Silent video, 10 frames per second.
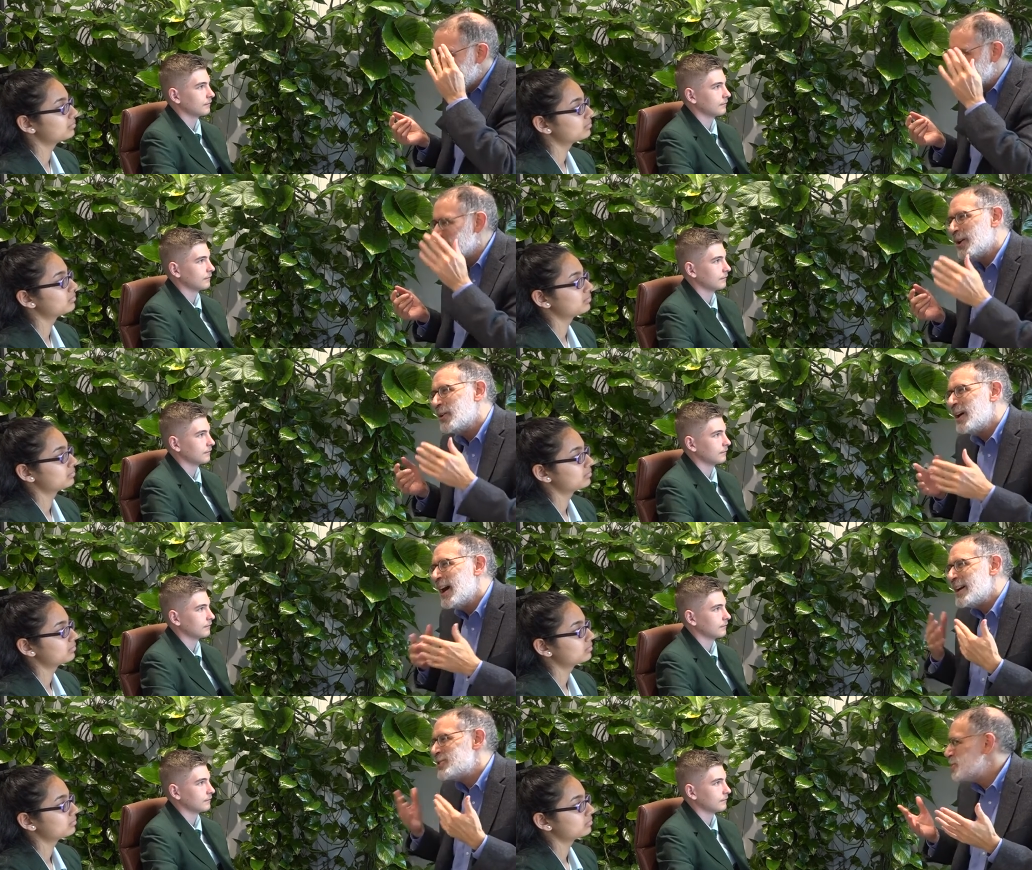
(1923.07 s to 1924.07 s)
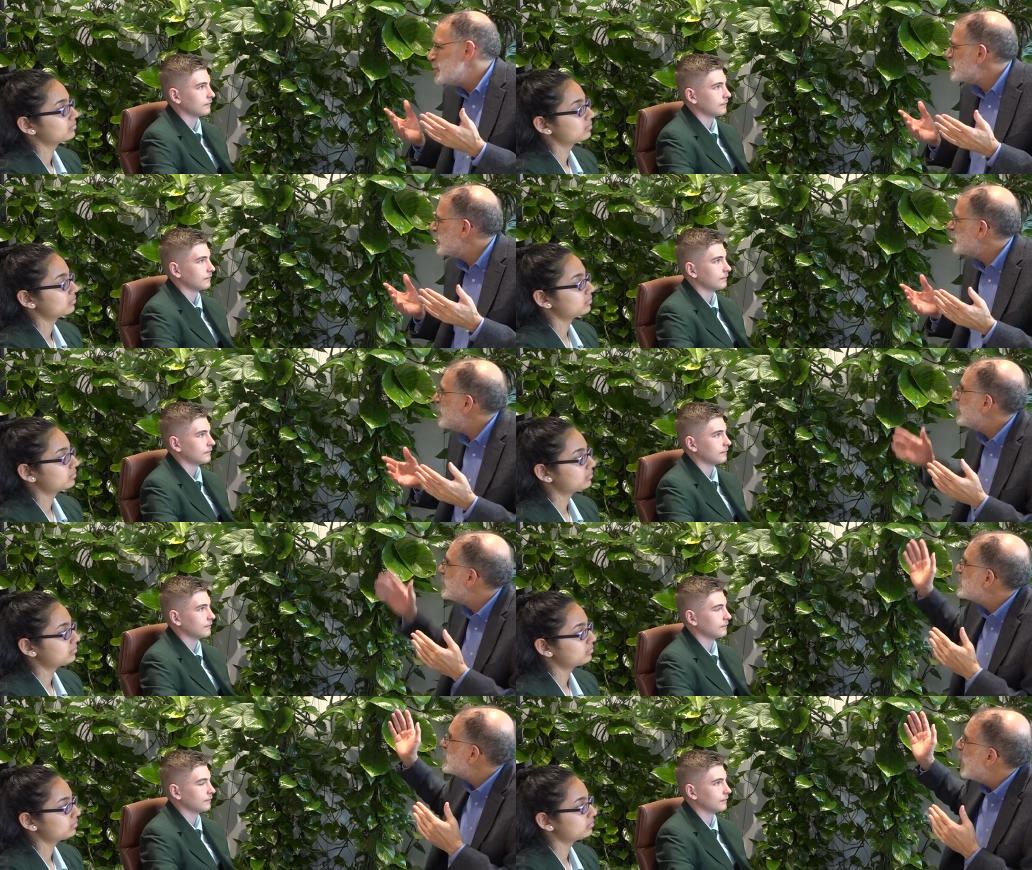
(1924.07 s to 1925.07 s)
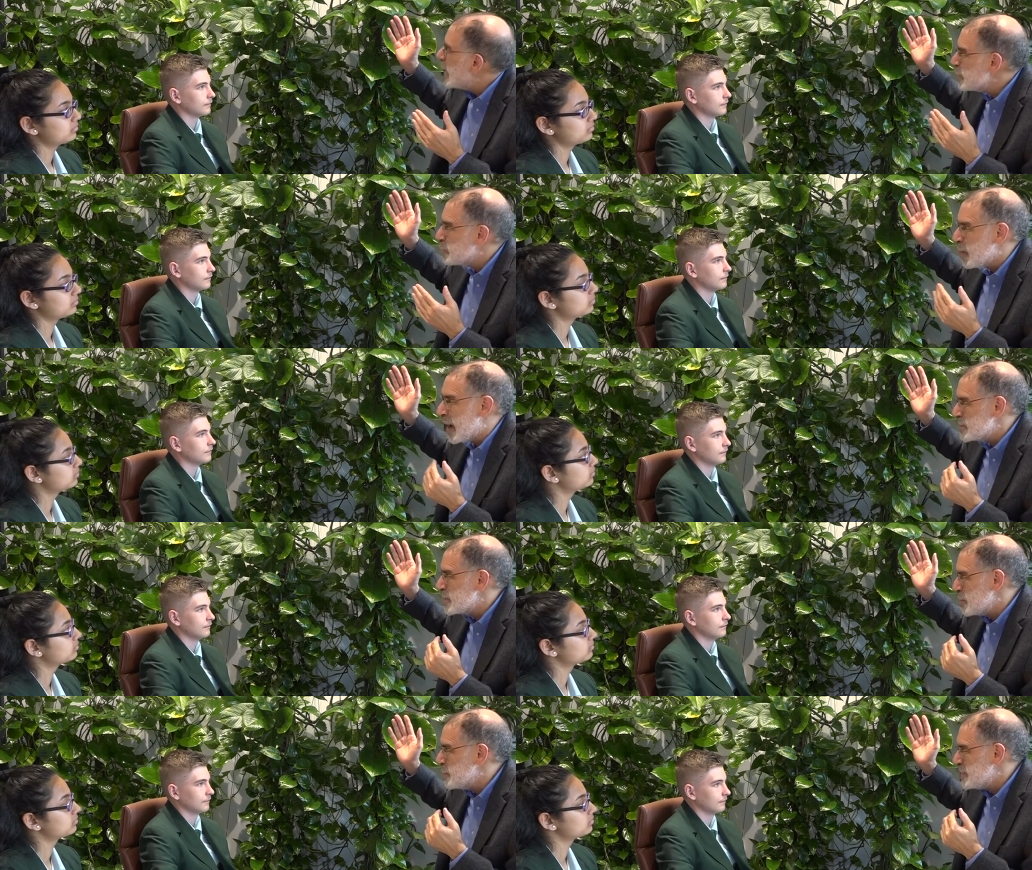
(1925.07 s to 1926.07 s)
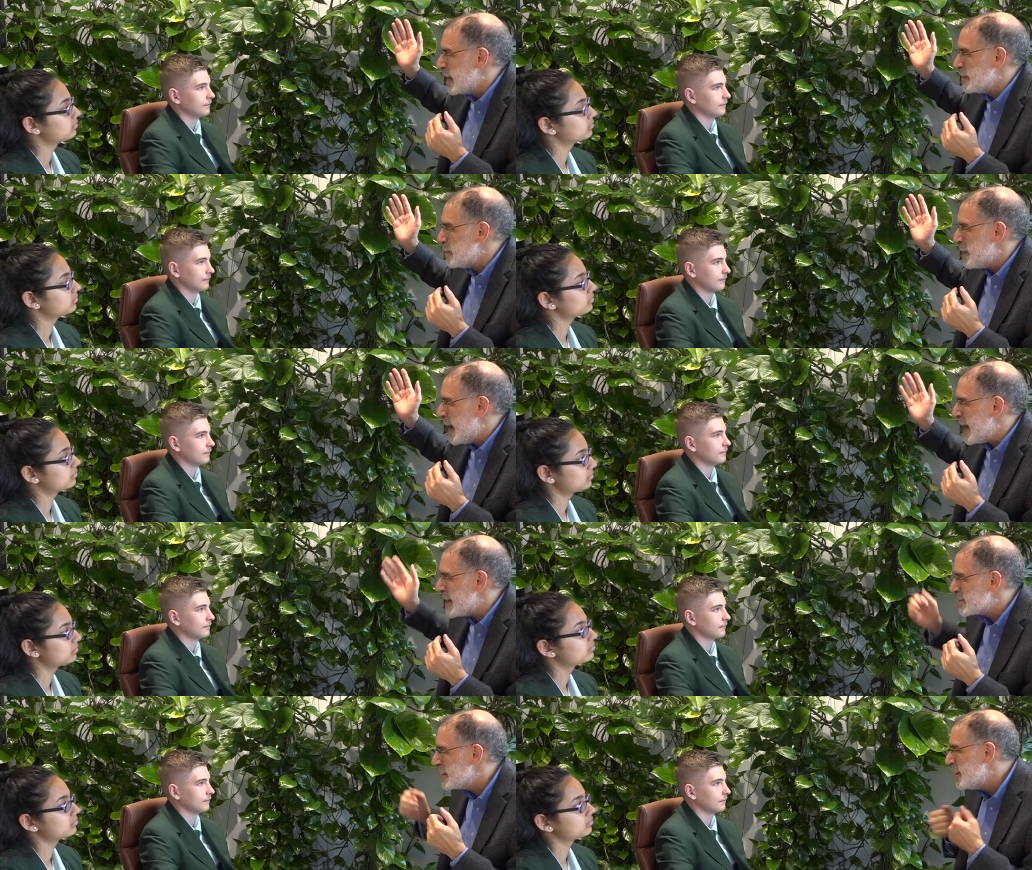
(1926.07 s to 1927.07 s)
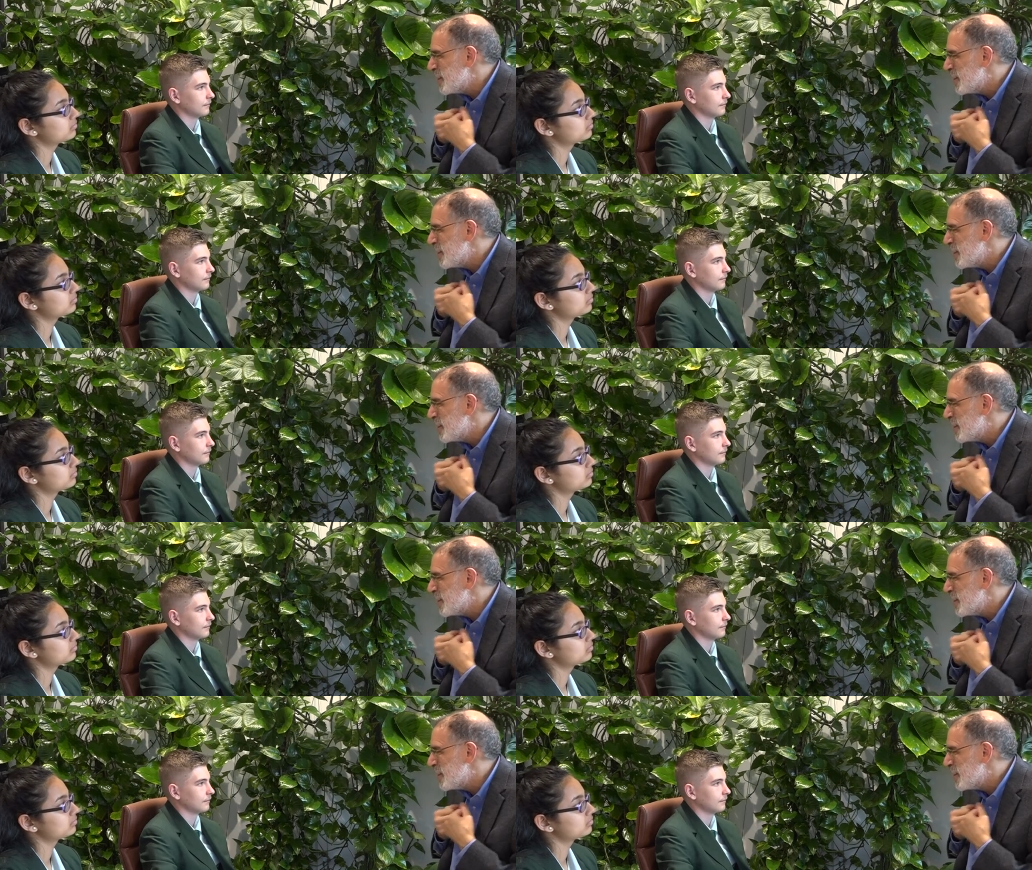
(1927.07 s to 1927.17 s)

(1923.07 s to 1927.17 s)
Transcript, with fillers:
Speaker 1: So as students look around, they see other projects that have been done in the past,